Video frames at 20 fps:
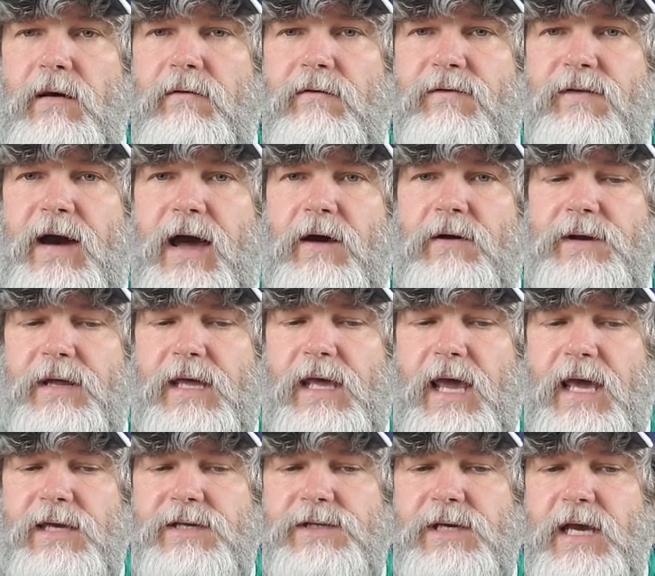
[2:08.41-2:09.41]
filed a
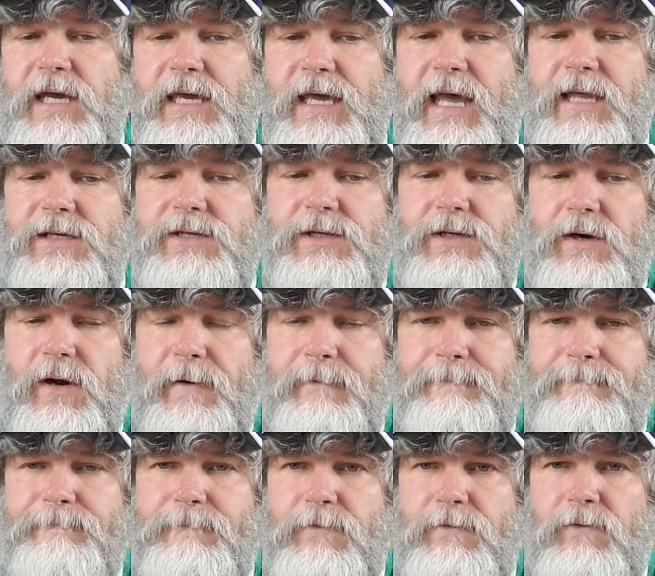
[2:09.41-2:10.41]
case against her